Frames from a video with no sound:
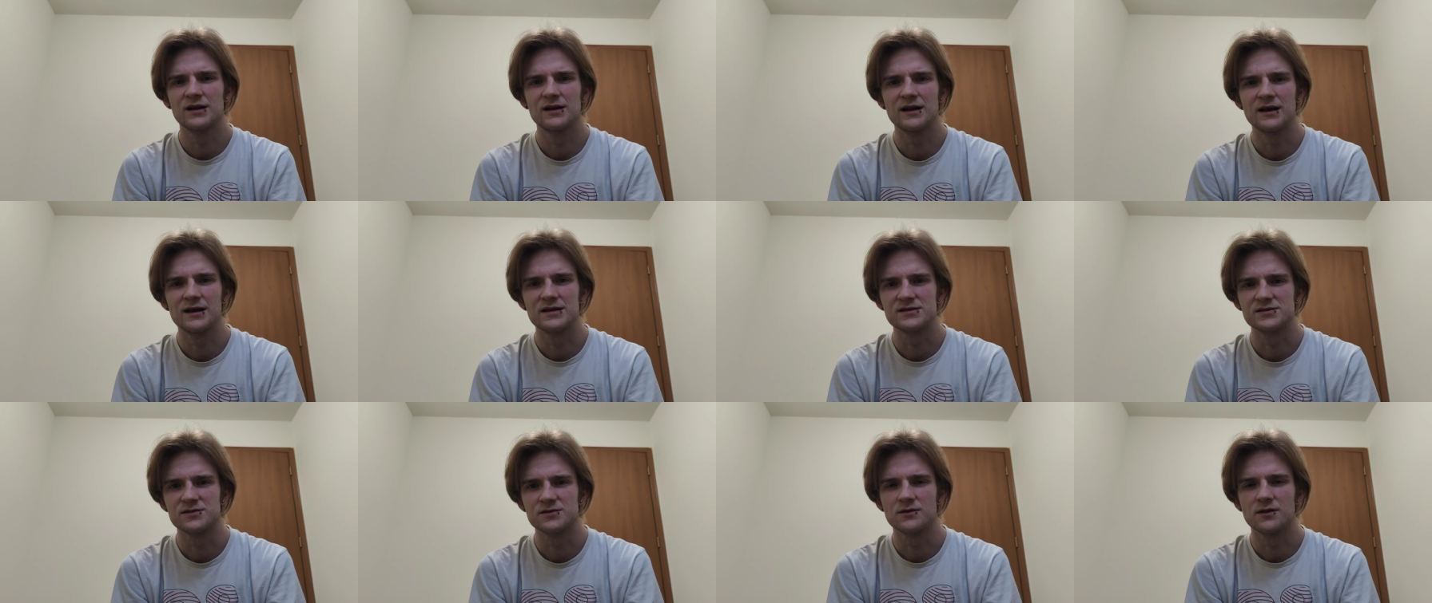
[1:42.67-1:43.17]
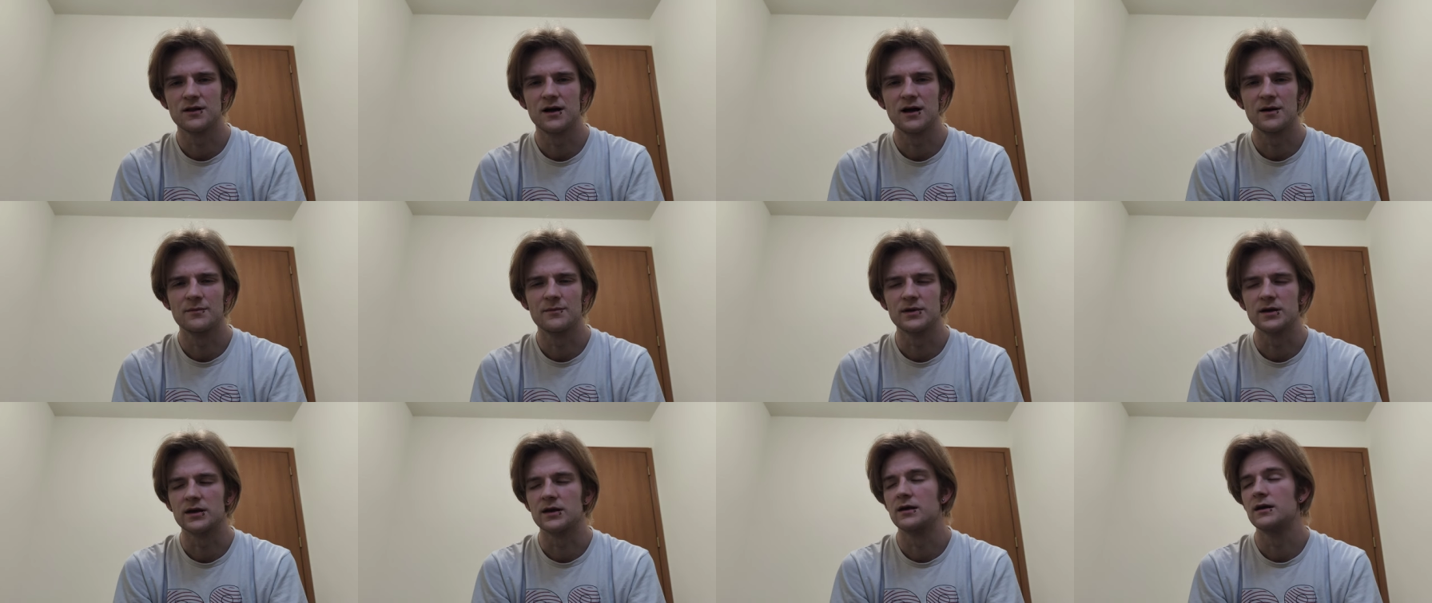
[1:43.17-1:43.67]
a nicer
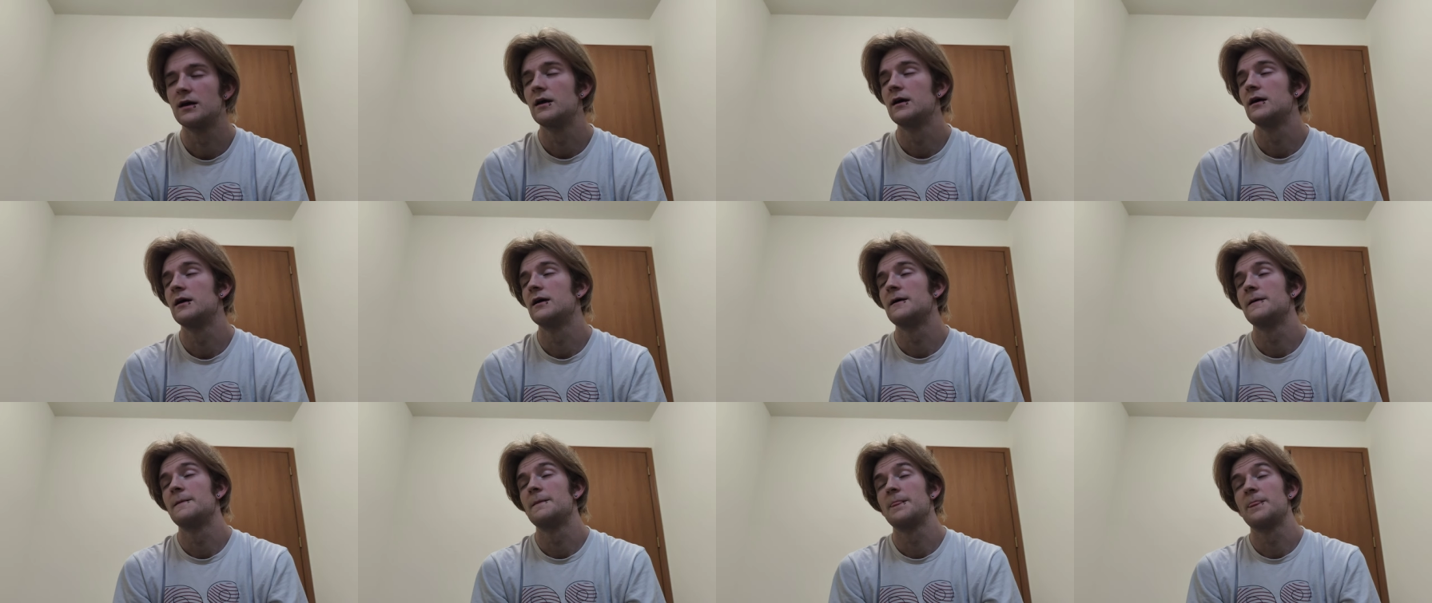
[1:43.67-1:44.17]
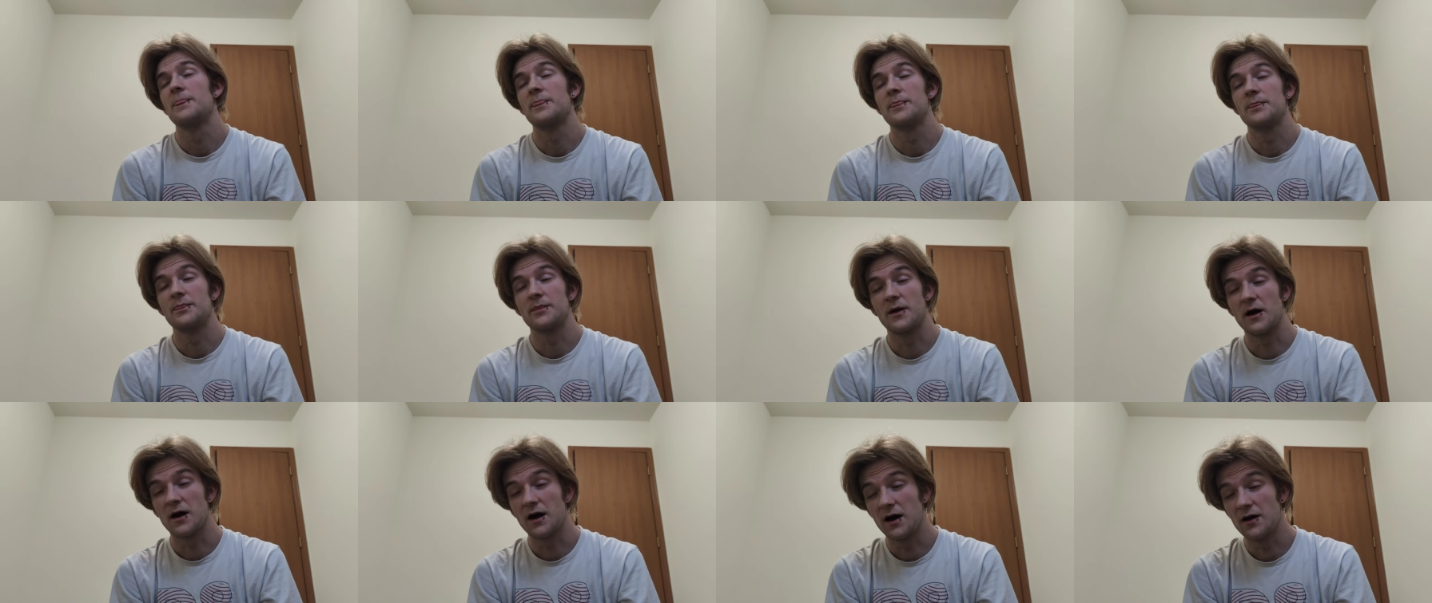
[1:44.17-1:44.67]
lobby
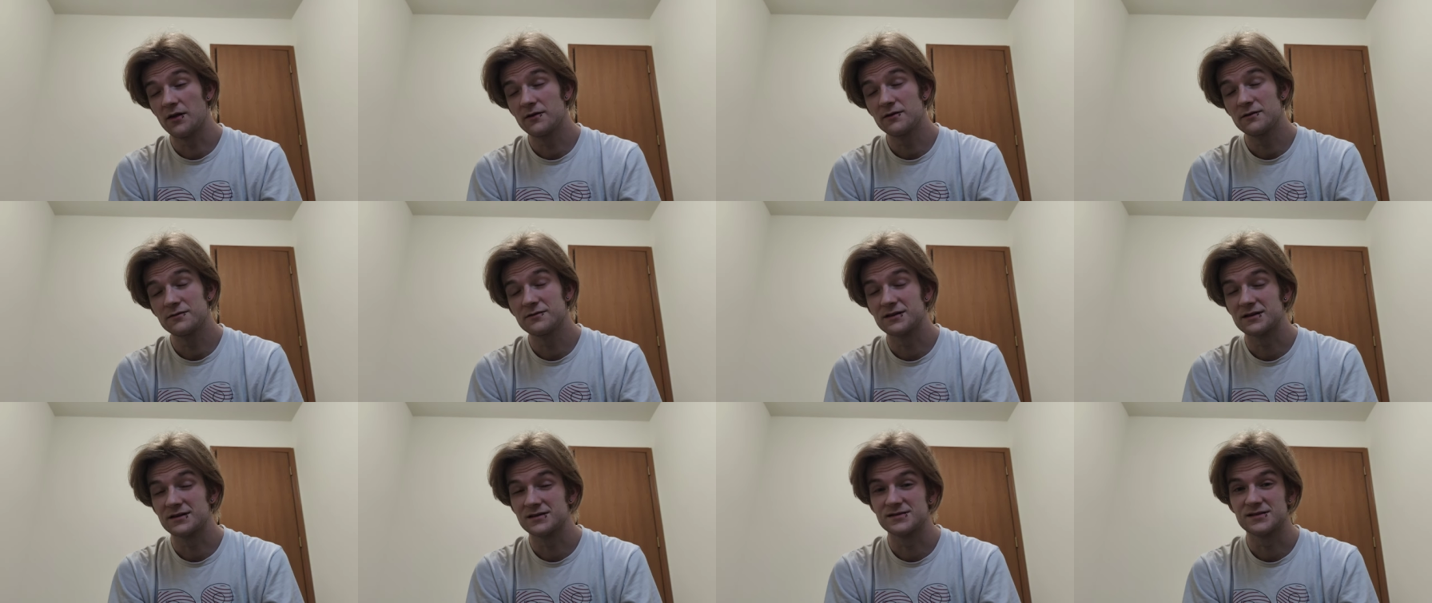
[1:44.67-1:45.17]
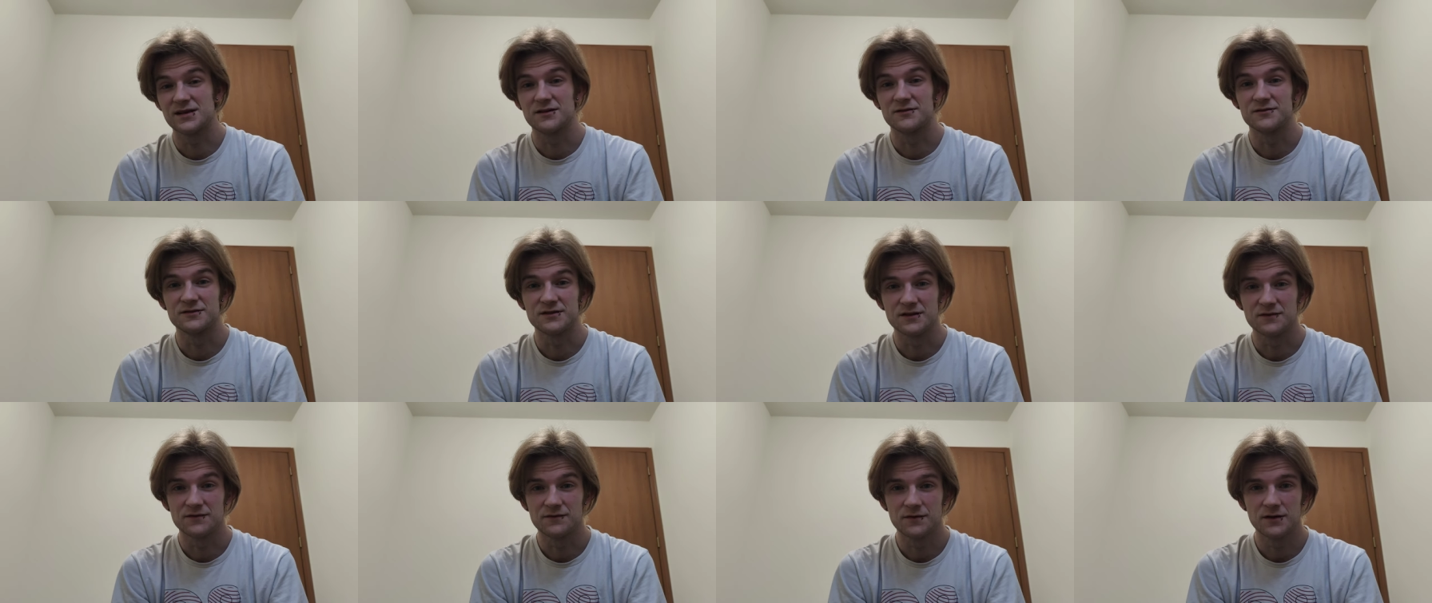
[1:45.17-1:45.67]
other things that are
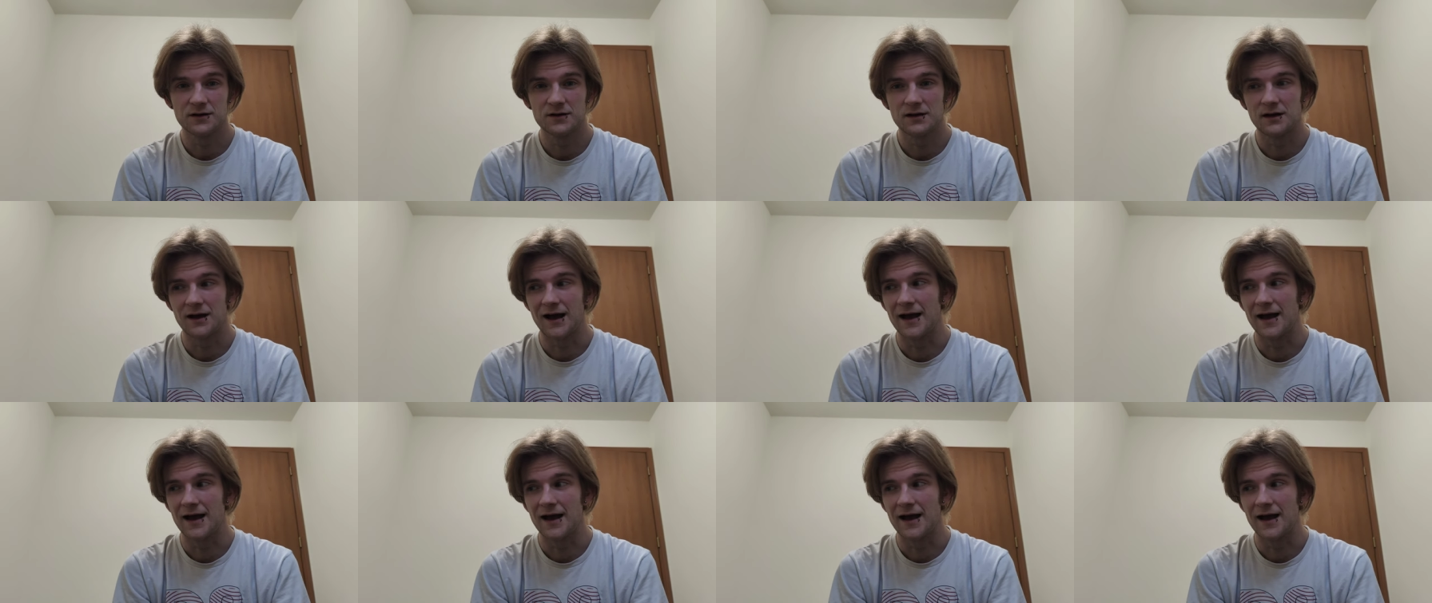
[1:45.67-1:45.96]
different.